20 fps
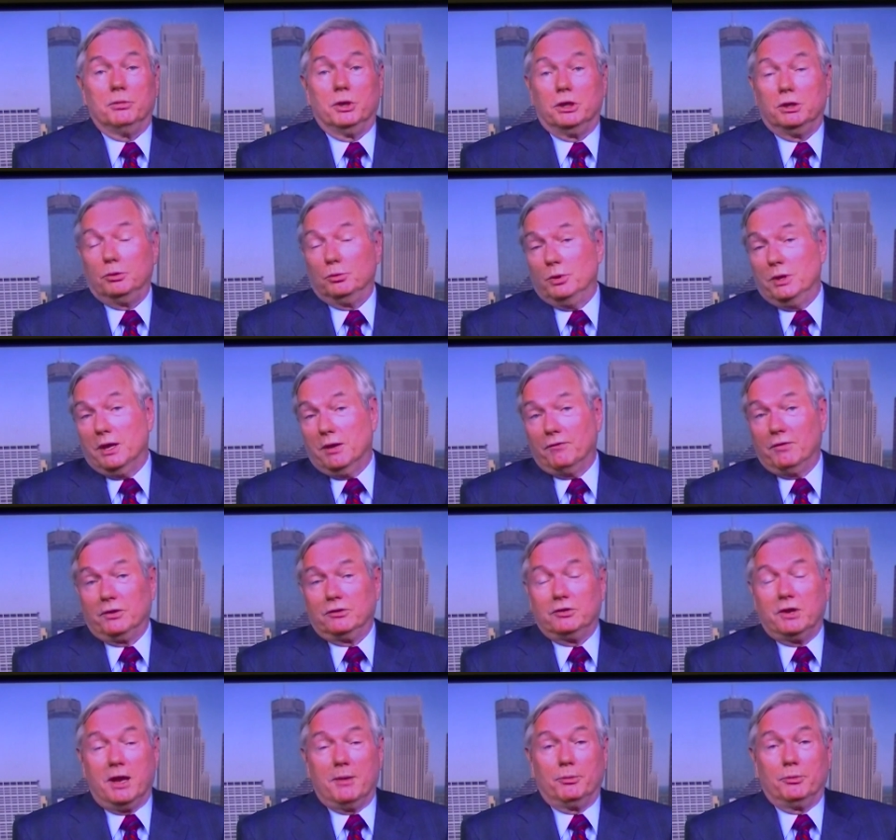But we have
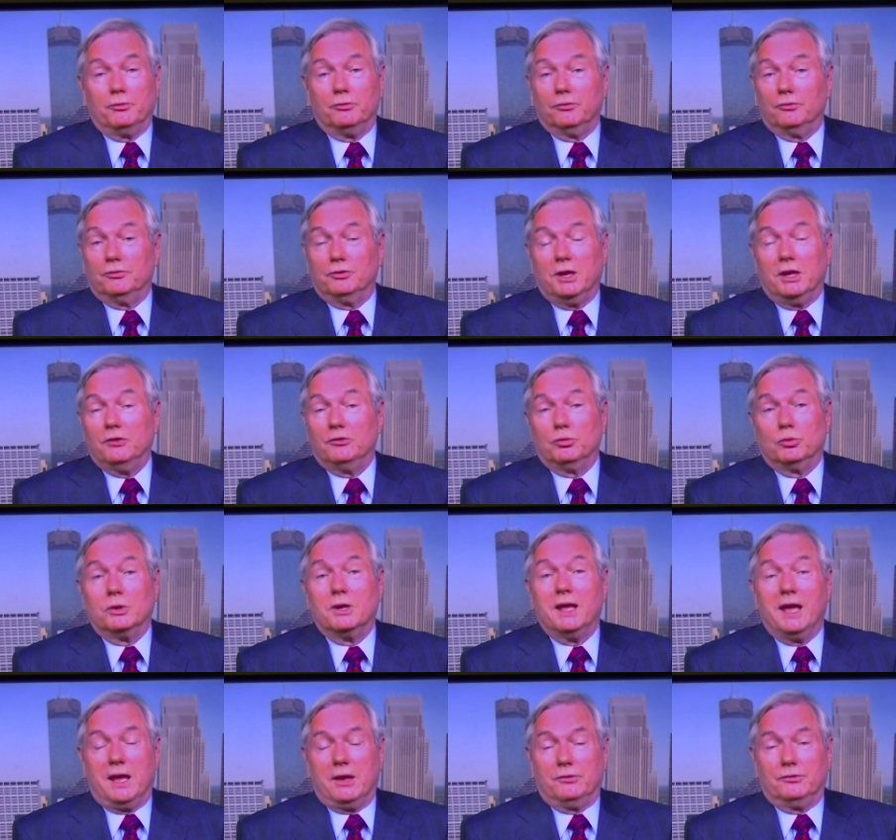examples of states
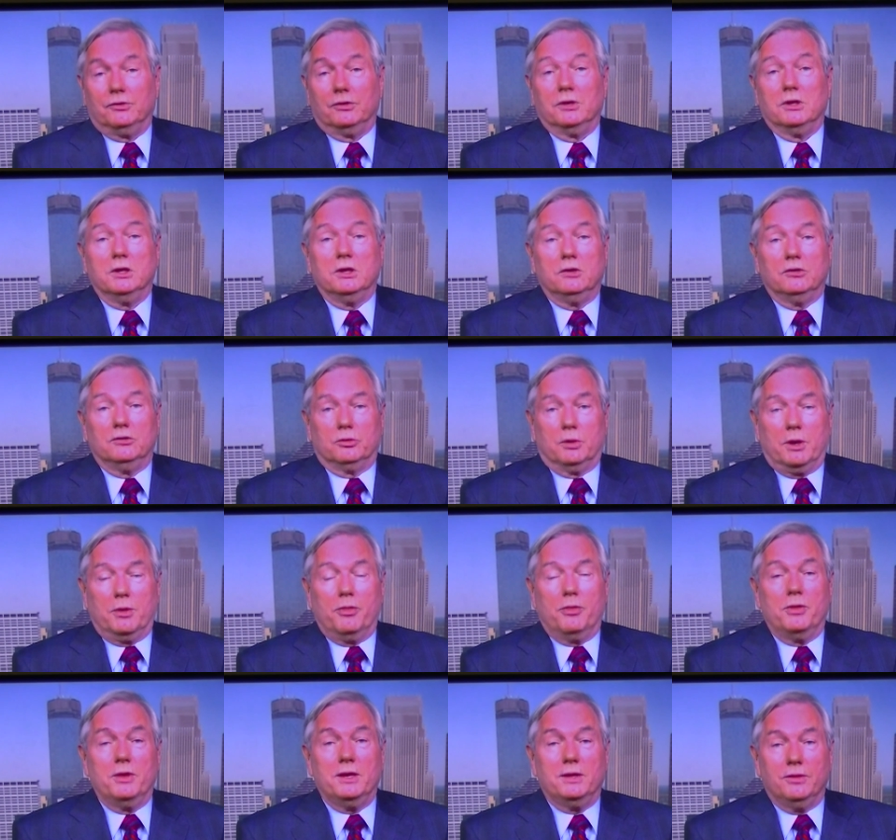where it hasn't. So I
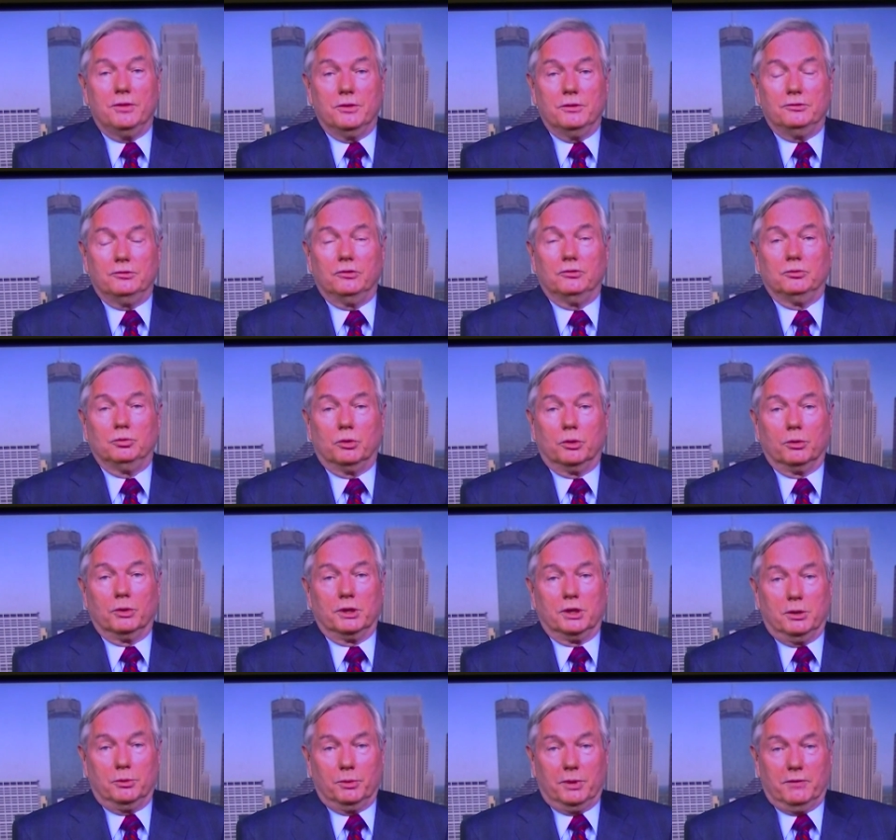think this is where,
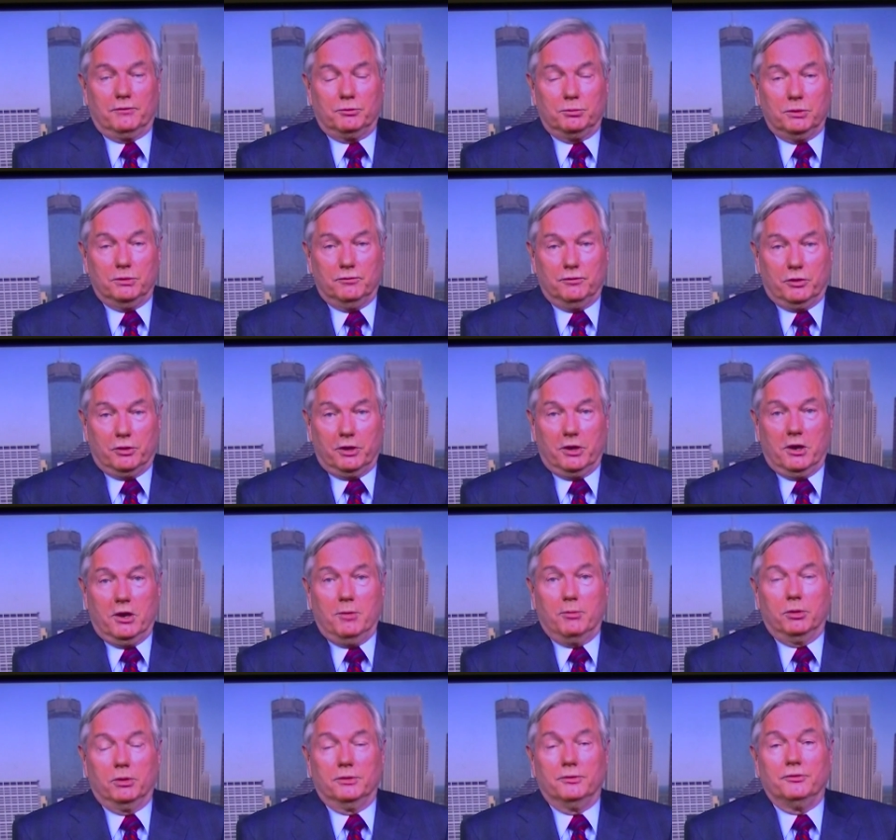again, we have to be very
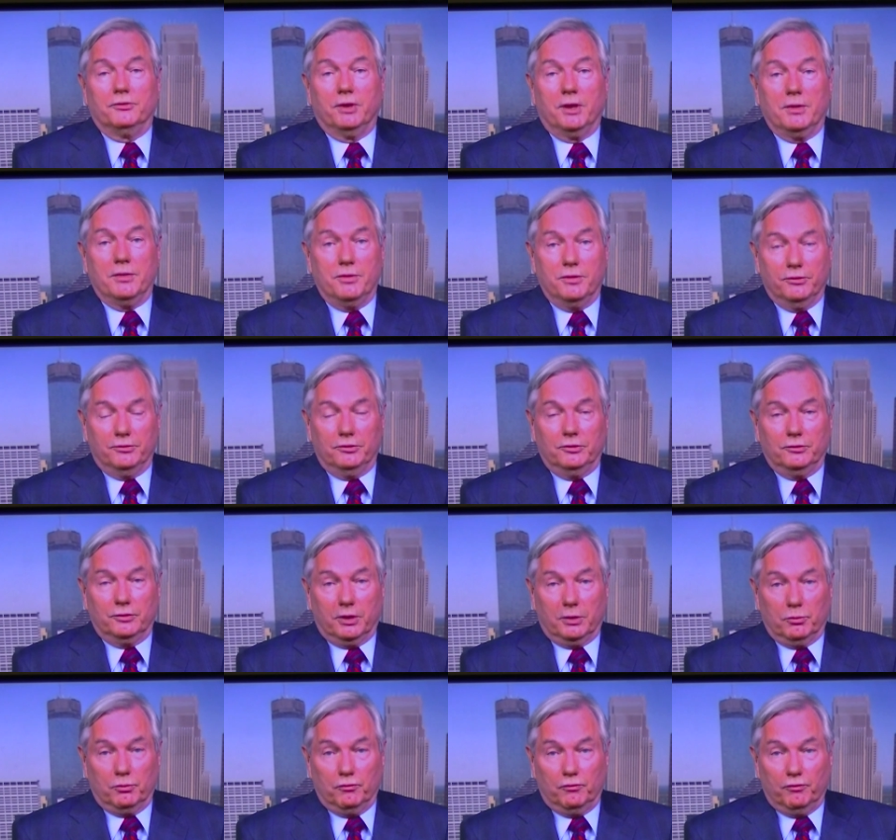humble and say this is
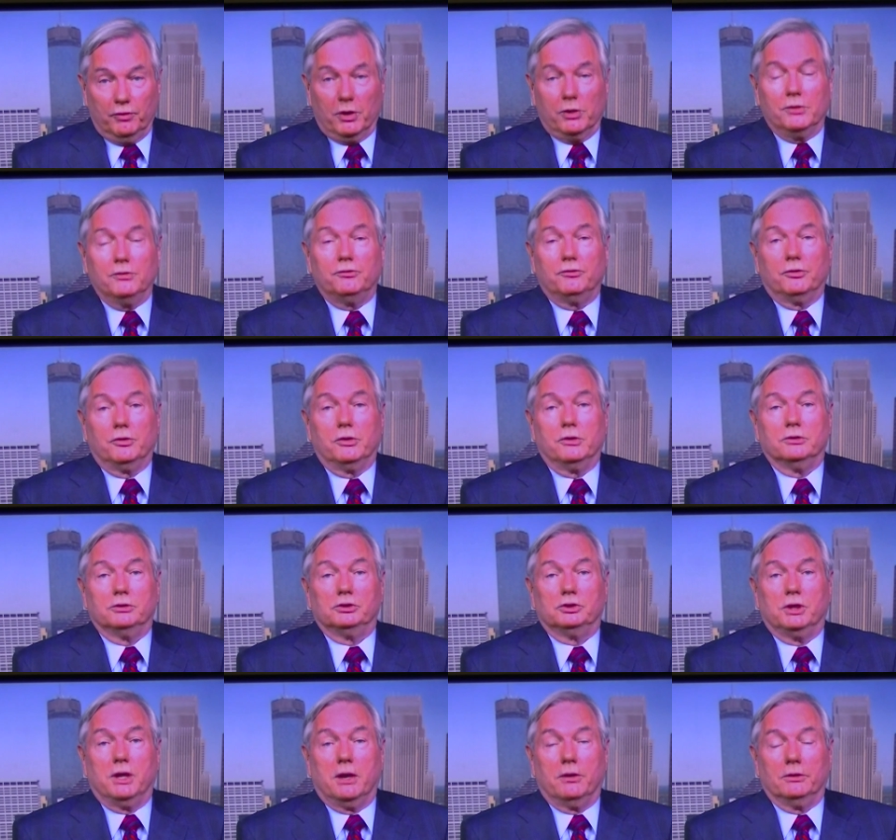a very
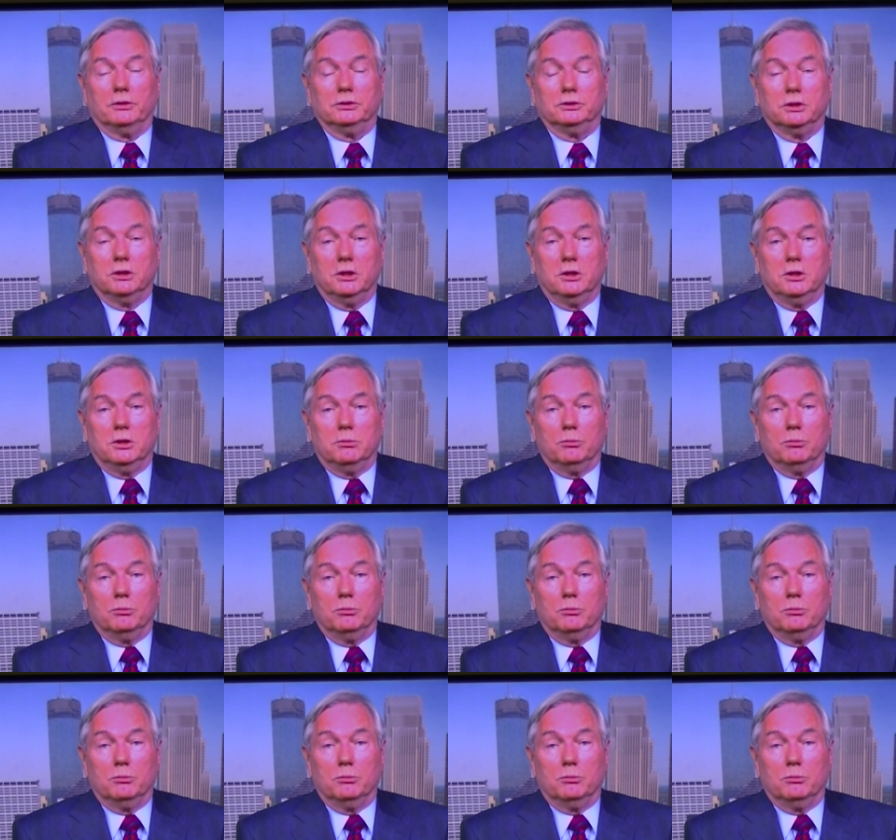serious challenge,